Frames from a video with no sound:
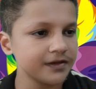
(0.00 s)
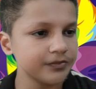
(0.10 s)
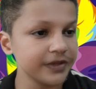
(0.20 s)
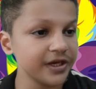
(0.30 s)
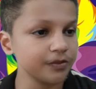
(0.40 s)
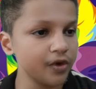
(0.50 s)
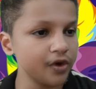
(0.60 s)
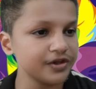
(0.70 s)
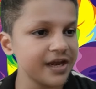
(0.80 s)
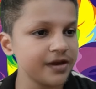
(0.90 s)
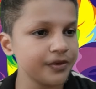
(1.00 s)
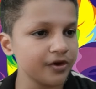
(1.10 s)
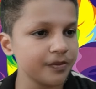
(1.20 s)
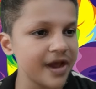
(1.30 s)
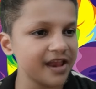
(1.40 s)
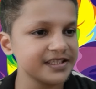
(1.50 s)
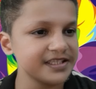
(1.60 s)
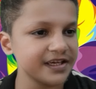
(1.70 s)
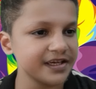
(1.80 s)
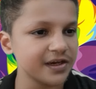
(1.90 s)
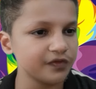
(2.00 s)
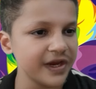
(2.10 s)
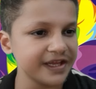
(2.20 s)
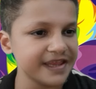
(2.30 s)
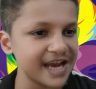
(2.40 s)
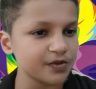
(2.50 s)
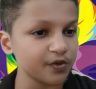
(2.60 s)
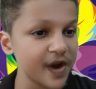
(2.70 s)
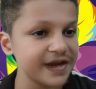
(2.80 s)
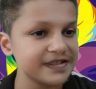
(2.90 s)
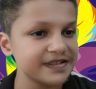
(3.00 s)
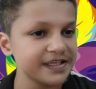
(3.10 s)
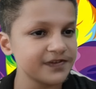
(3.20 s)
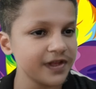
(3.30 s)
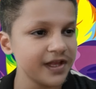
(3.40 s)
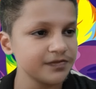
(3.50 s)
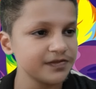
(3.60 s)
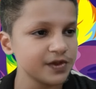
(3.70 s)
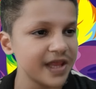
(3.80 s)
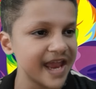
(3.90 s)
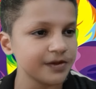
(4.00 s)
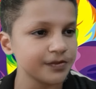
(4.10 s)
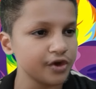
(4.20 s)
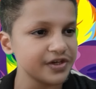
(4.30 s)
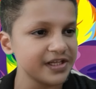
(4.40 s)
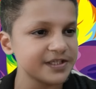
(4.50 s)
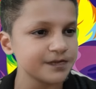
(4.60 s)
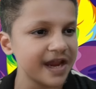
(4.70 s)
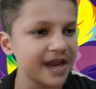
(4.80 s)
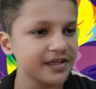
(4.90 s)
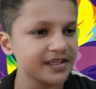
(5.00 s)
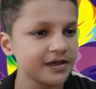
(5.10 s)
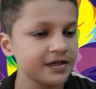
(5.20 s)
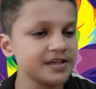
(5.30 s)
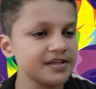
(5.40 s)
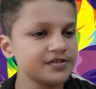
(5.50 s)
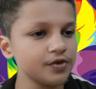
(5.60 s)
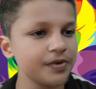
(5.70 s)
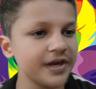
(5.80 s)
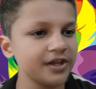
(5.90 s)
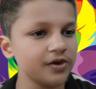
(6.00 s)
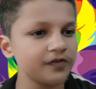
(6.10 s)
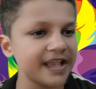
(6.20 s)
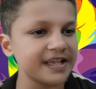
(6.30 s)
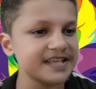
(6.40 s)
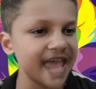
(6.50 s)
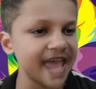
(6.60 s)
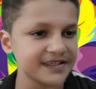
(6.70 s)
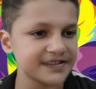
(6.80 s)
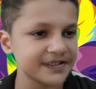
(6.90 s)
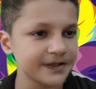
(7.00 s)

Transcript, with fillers: being more than pure biology in a way that provides these films with an emotional spine other superhero flicks lacks.